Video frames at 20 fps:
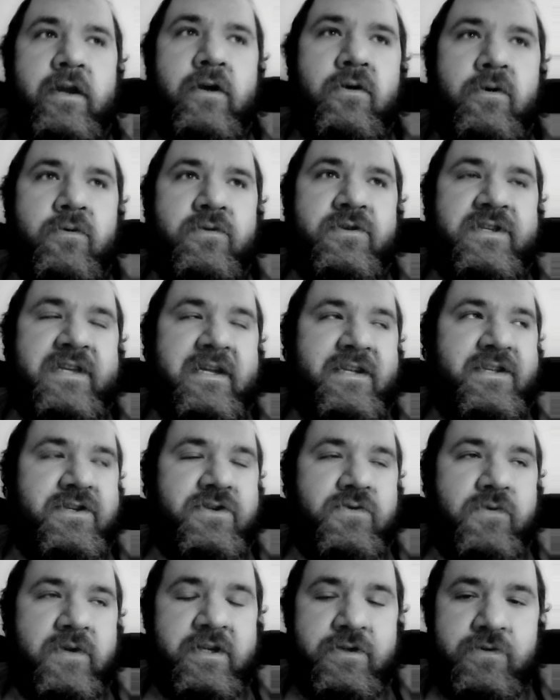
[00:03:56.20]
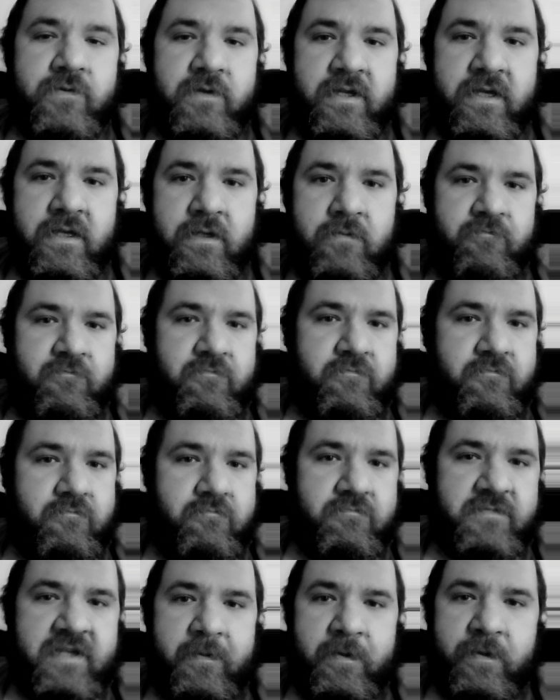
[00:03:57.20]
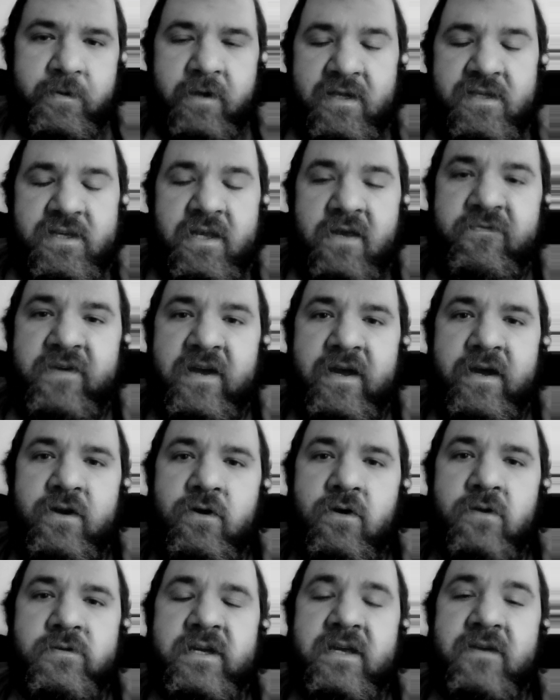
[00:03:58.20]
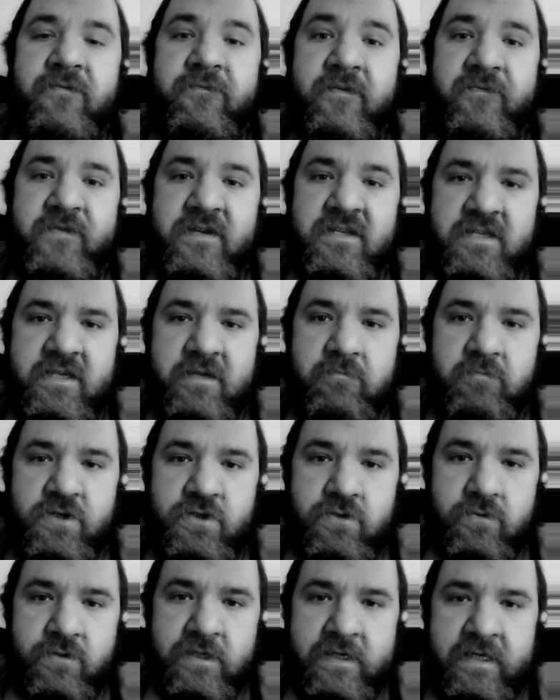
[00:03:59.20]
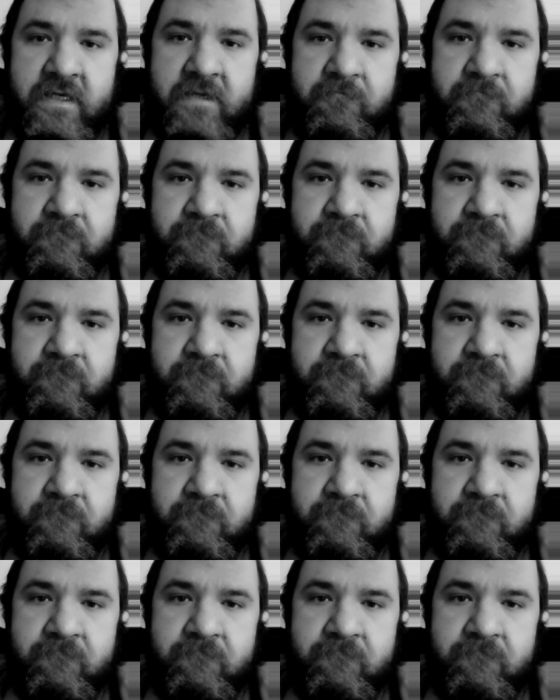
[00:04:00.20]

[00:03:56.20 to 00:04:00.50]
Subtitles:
Since 2020, Democrats have had only a 50-seat majority.